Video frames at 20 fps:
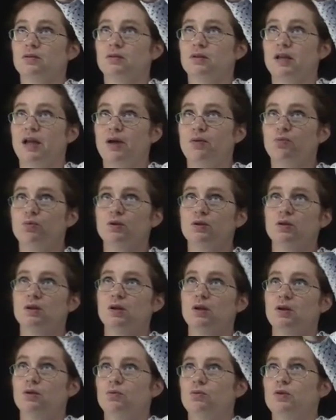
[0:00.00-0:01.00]
yeah, well,
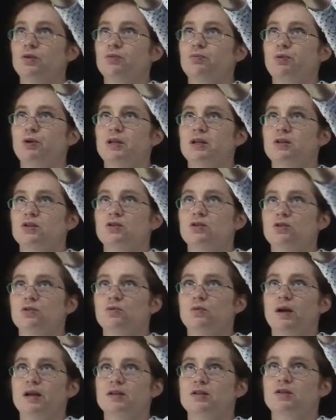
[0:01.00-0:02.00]
we'll put in
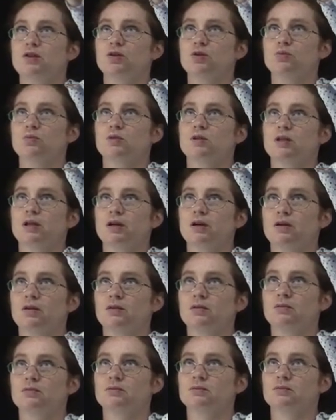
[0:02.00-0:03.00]
two ice cubes there.
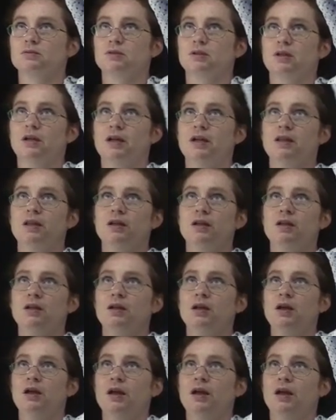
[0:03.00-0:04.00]
And
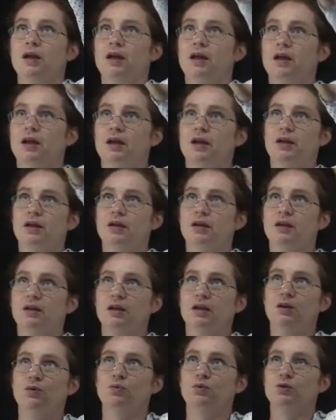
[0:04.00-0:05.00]
then
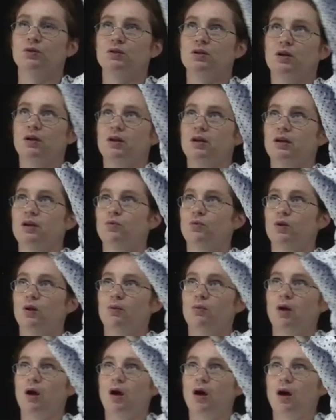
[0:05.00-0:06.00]
it will, it
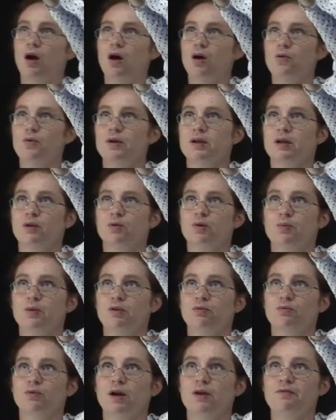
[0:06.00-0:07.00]
will always, it will be
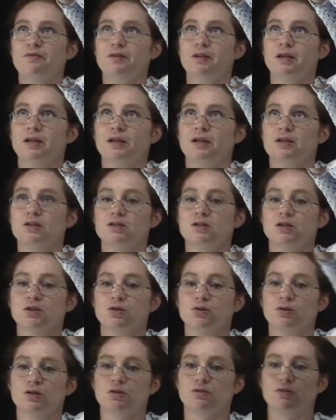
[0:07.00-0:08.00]
roughly at
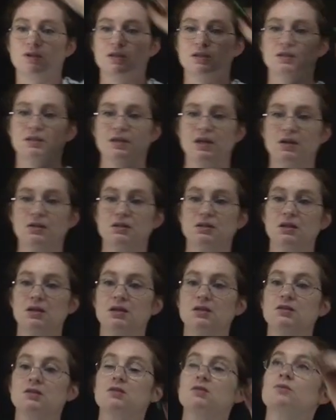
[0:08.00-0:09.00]
zero degrees
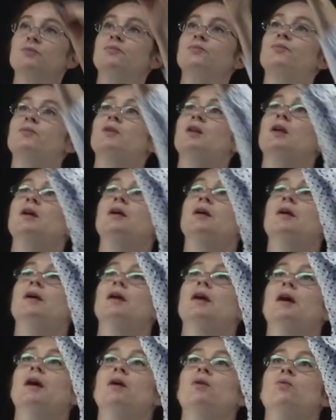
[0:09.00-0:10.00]
Celsius.
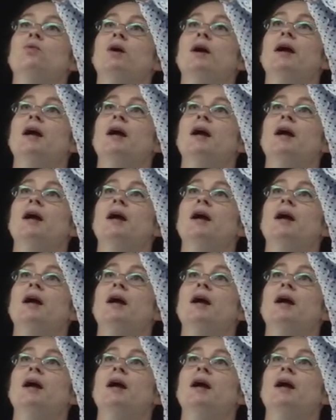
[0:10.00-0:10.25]
And what